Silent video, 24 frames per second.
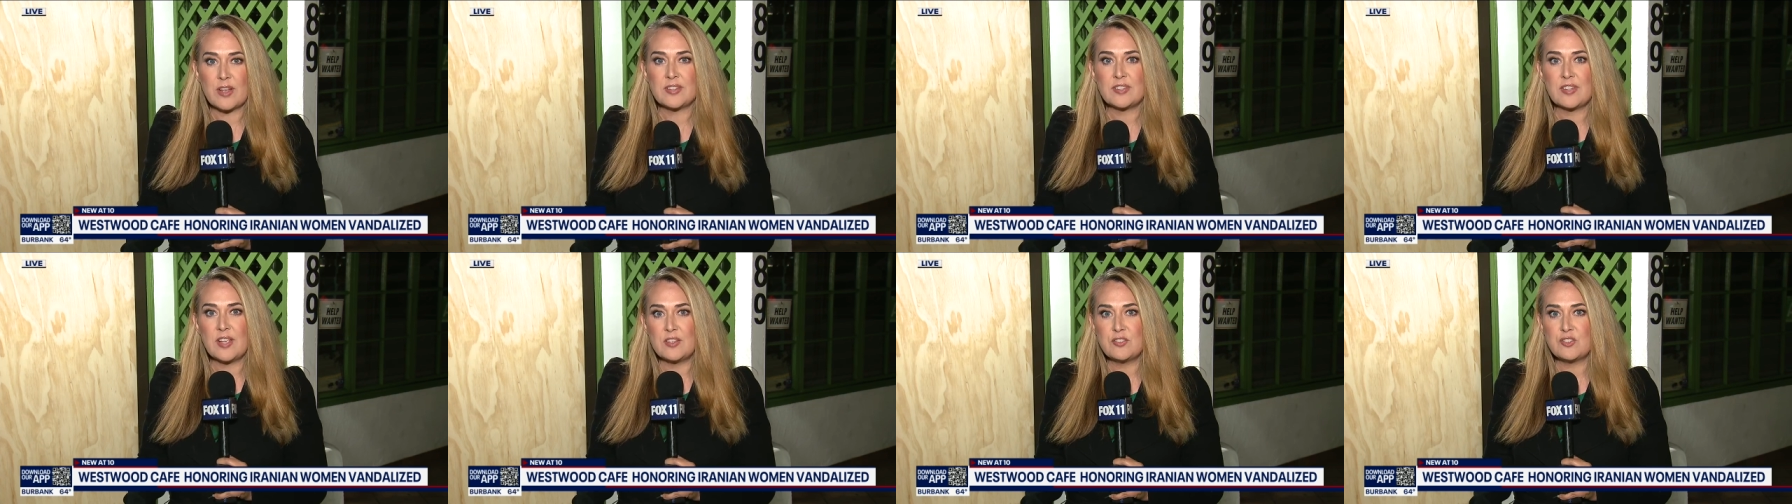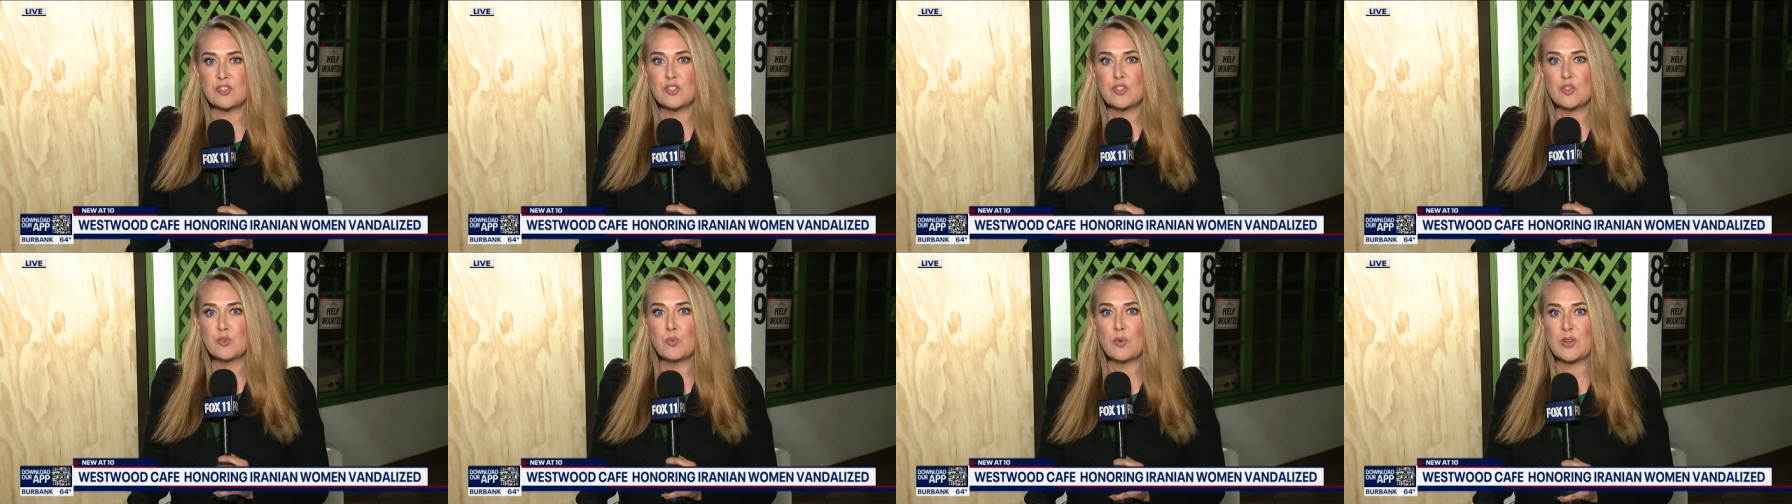
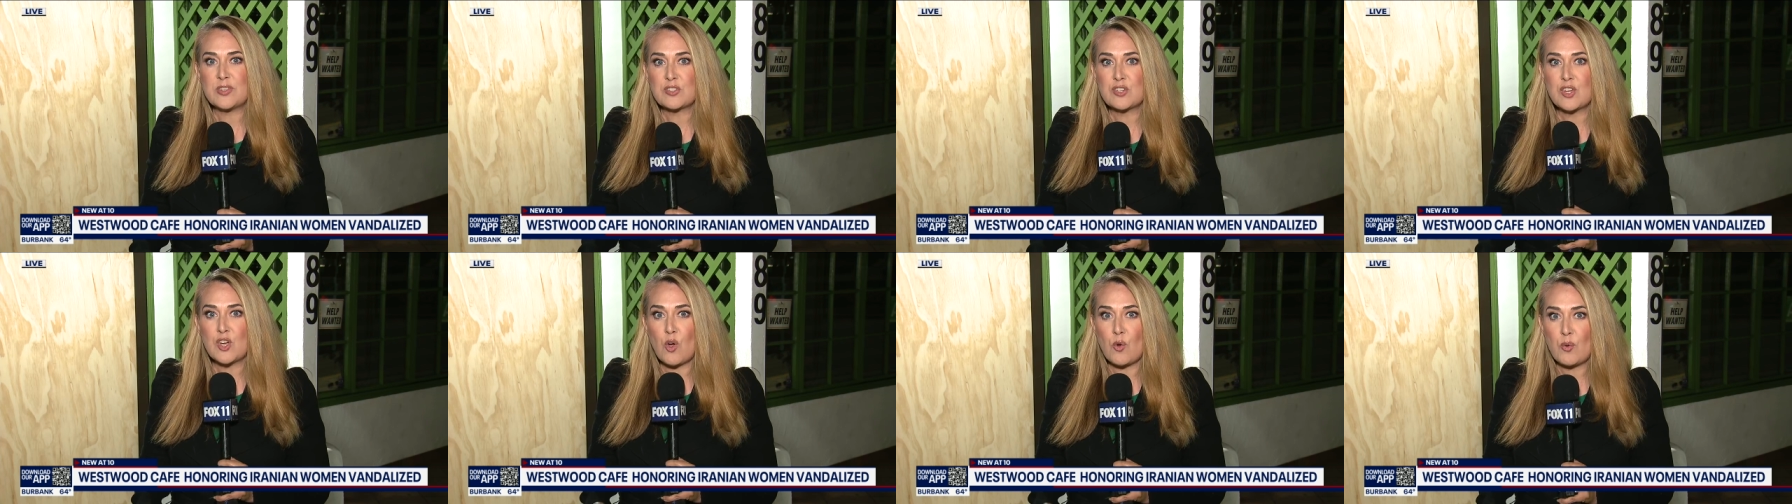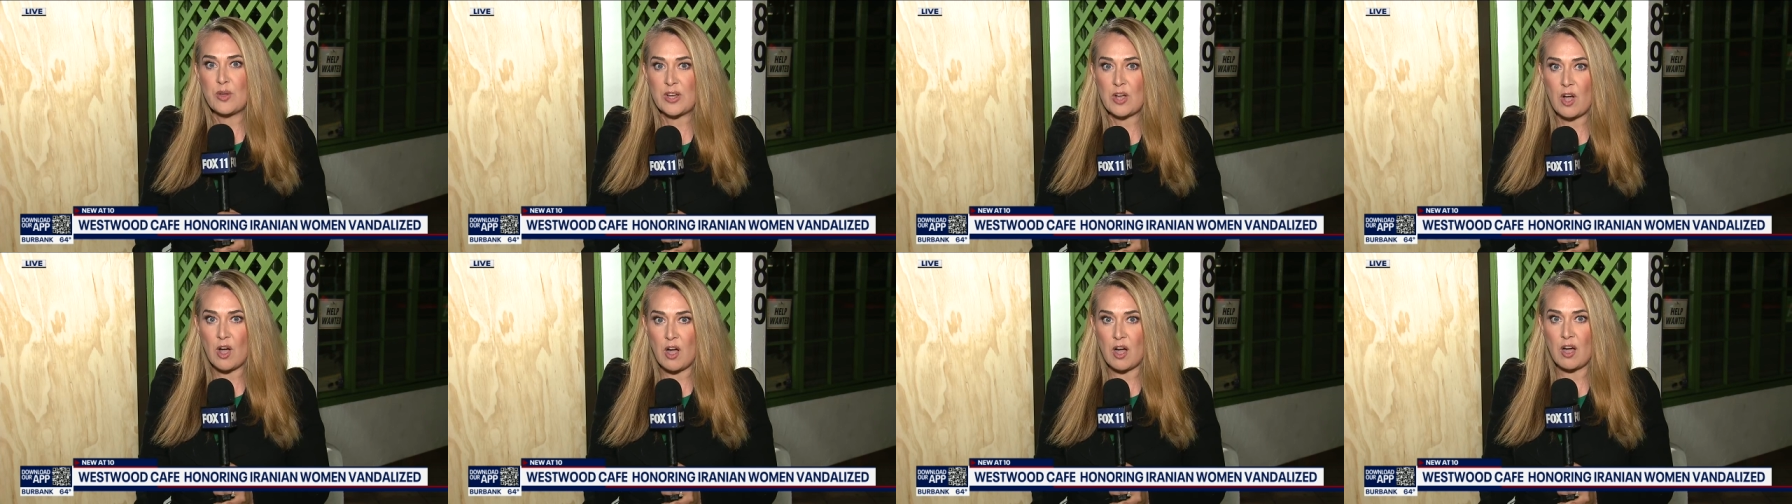attention to what's
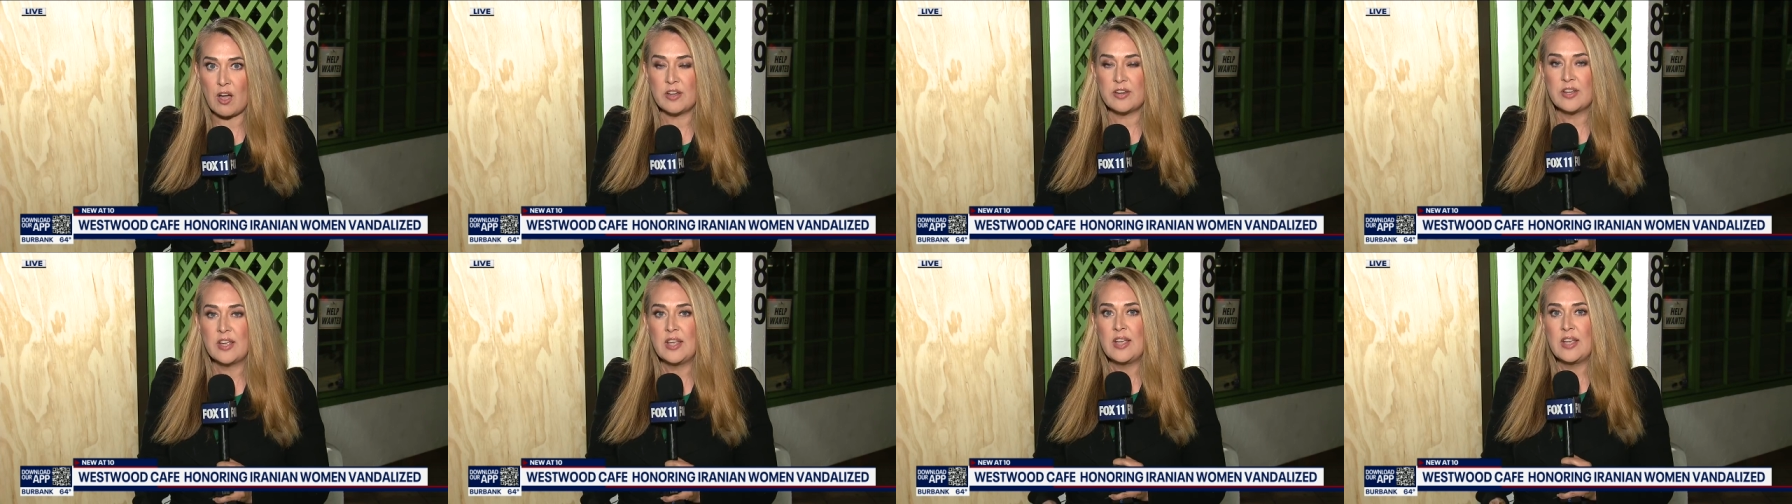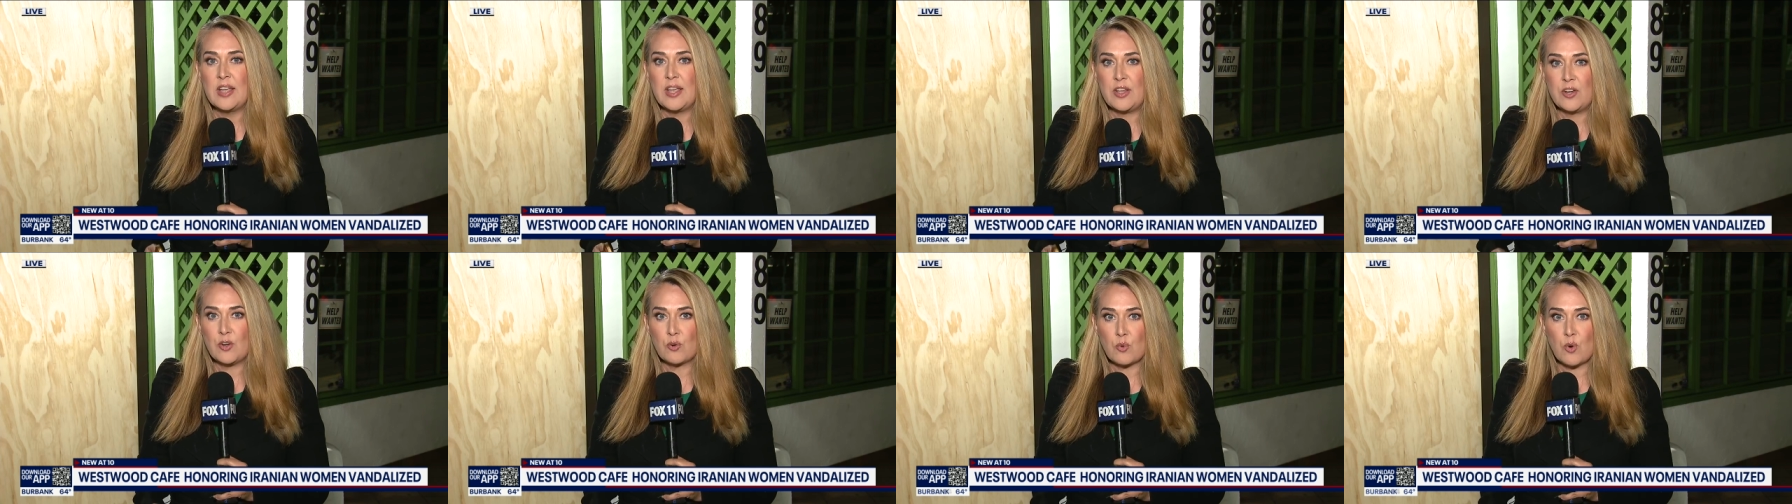going on
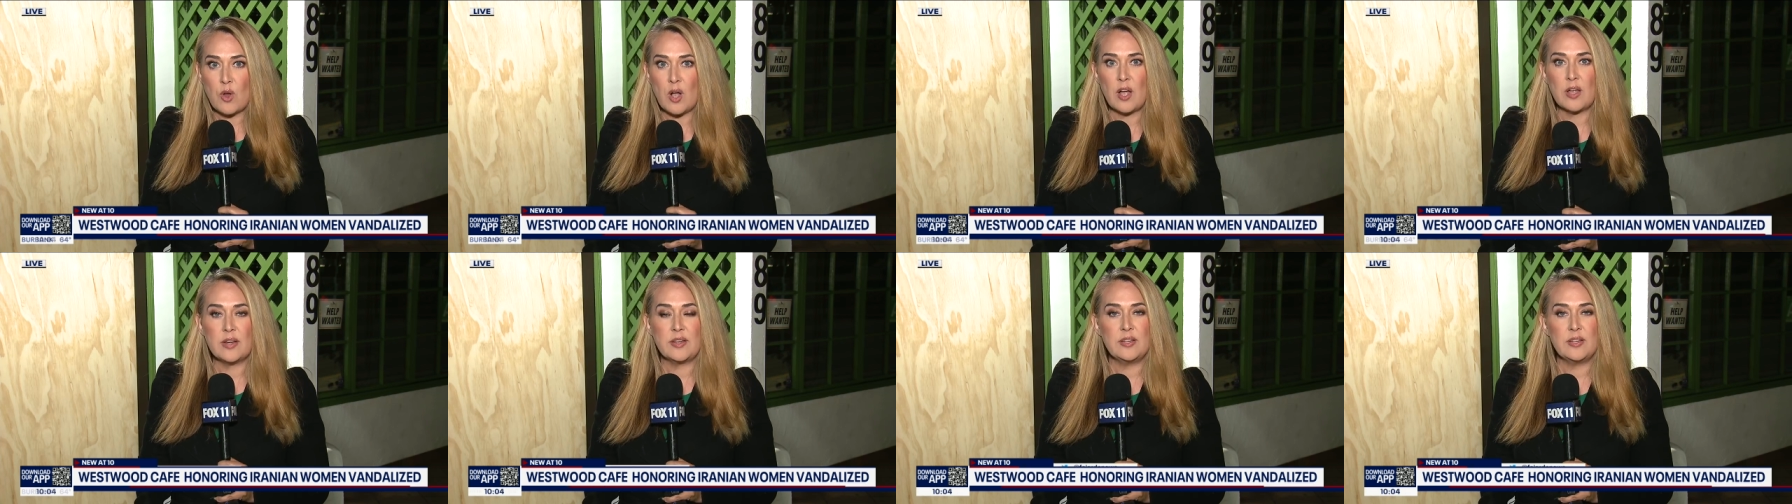in Iran.